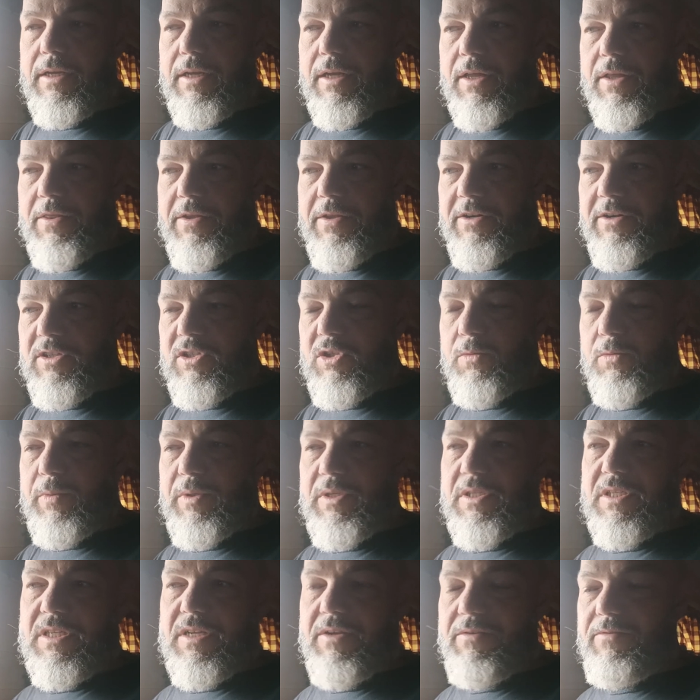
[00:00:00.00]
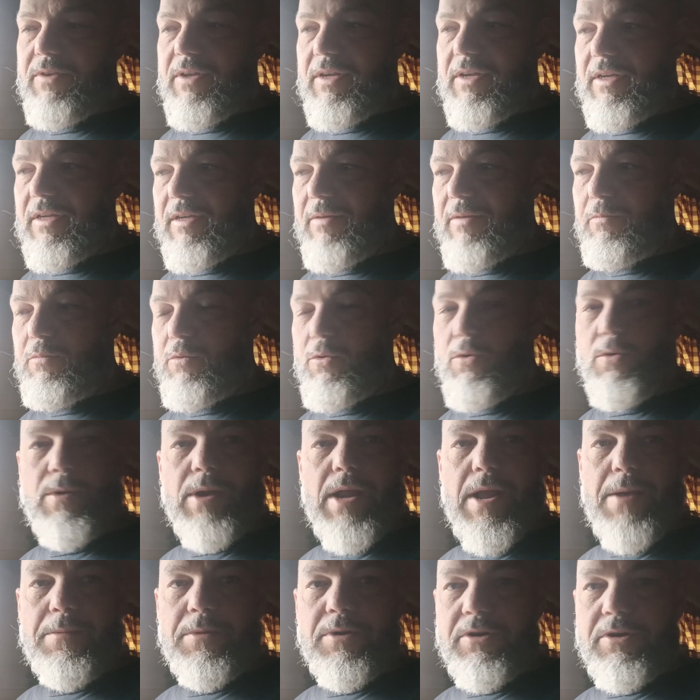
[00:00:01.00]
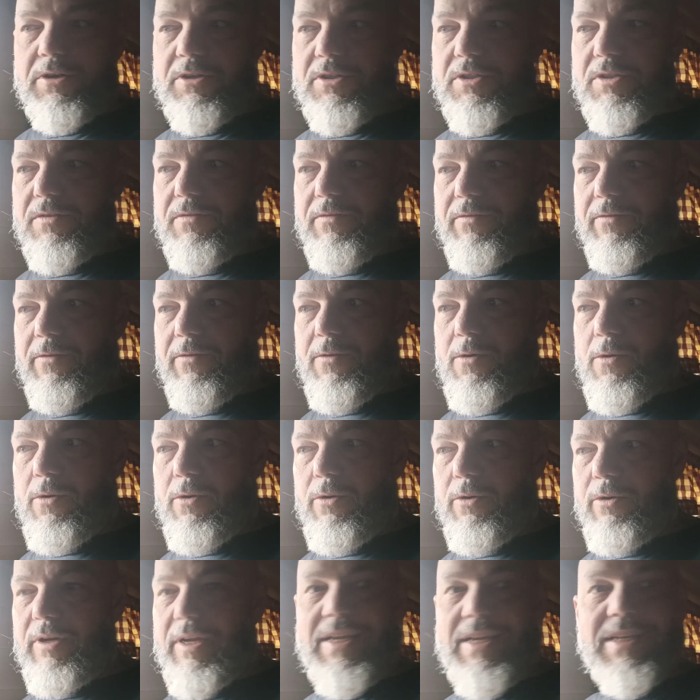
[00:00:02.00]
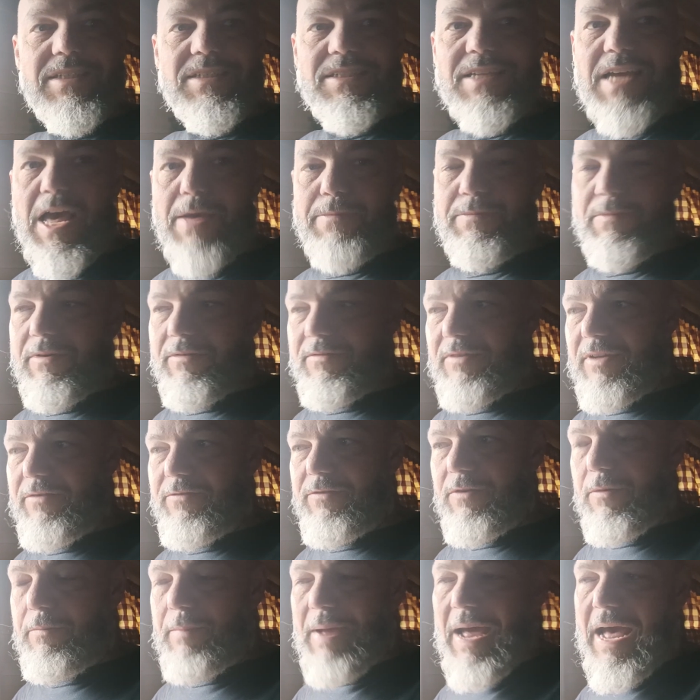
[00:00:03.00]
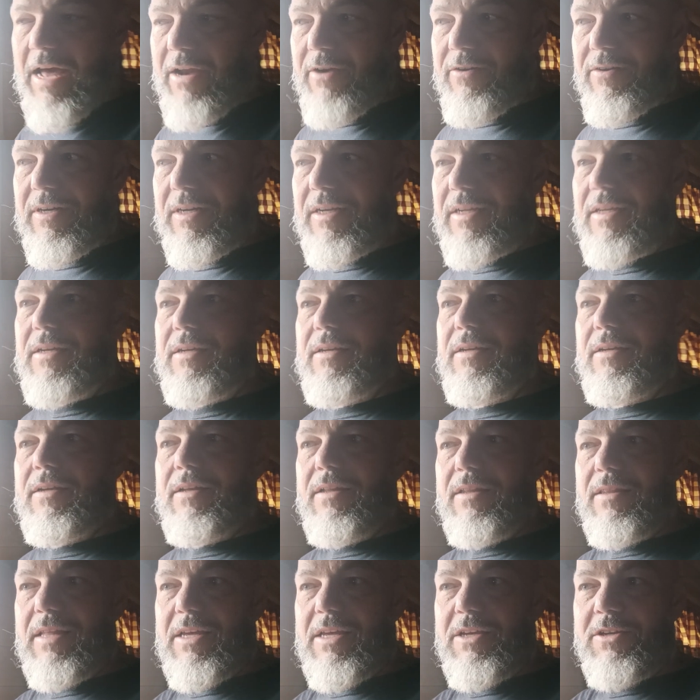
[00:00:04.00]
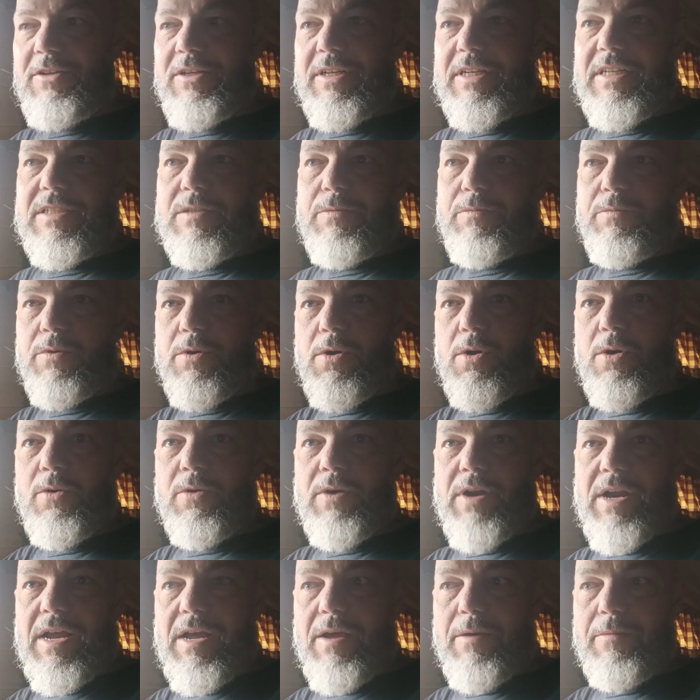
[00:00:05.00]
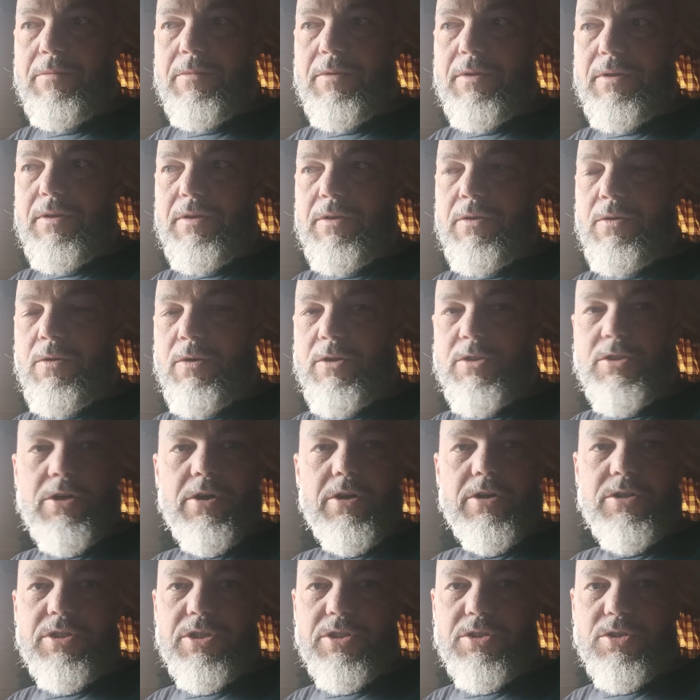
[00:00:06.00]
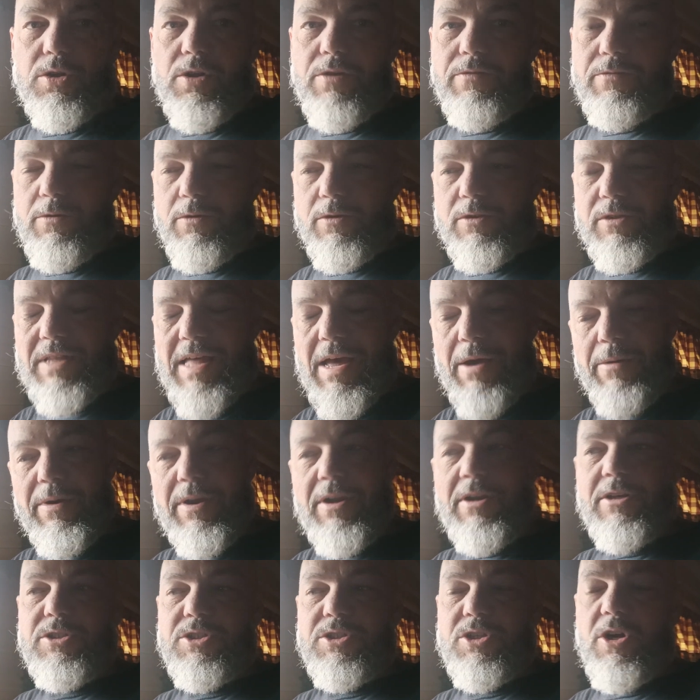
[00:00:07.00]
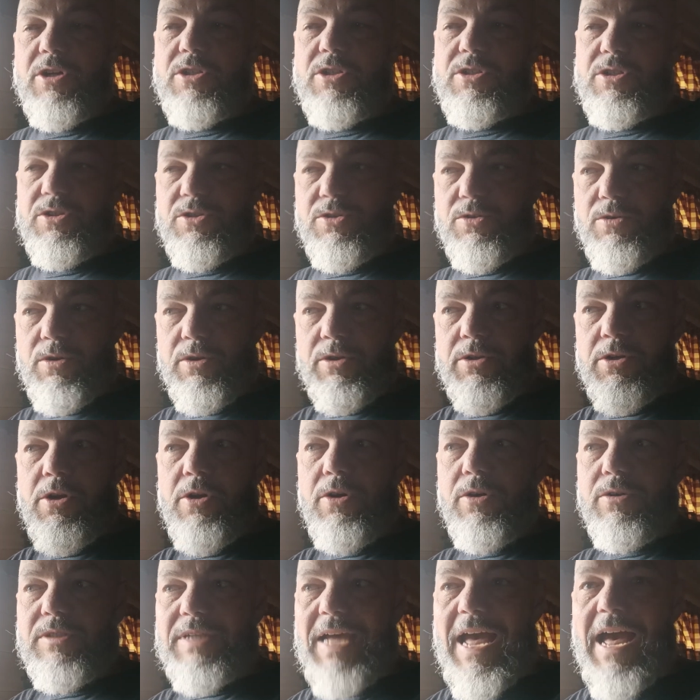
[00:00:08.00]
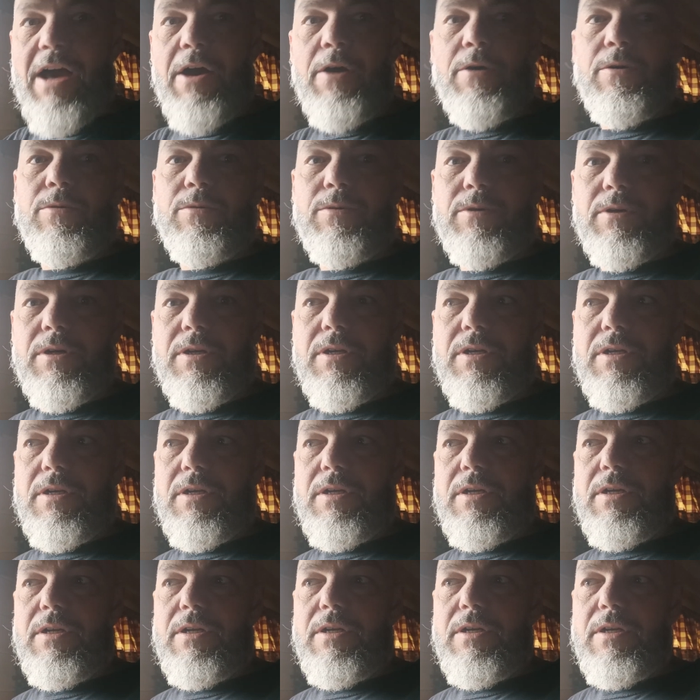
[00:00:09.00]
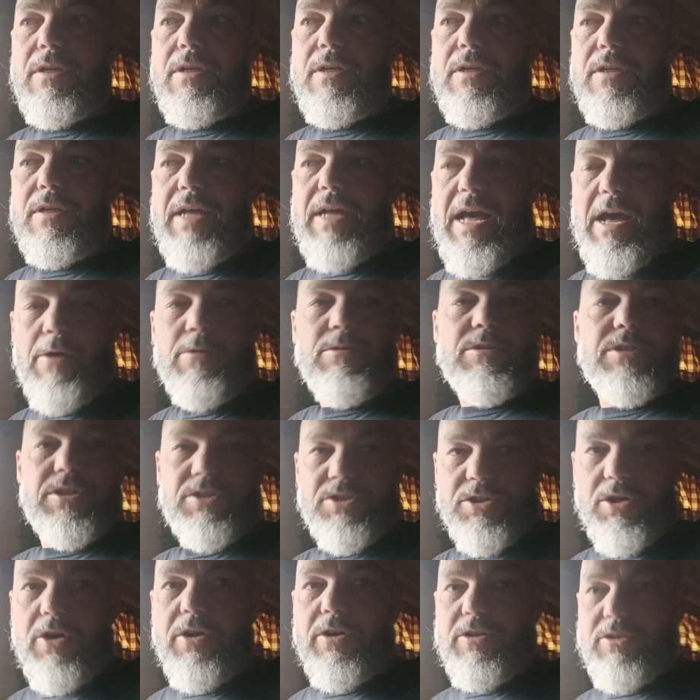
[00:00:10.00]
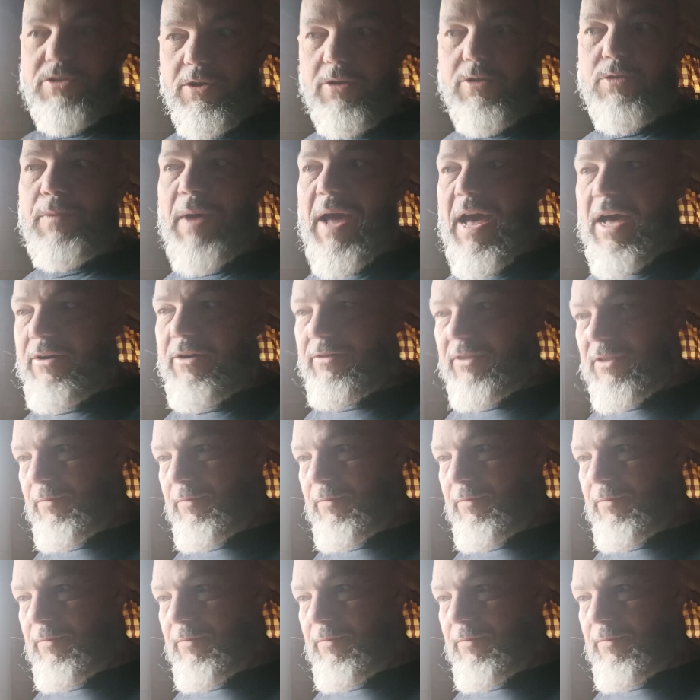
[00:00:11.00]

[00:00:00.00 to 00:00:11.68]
There's specific parameters for each type of different battery that you need to program your charge controller for, so that way your charge controller knows how to charge those batteries,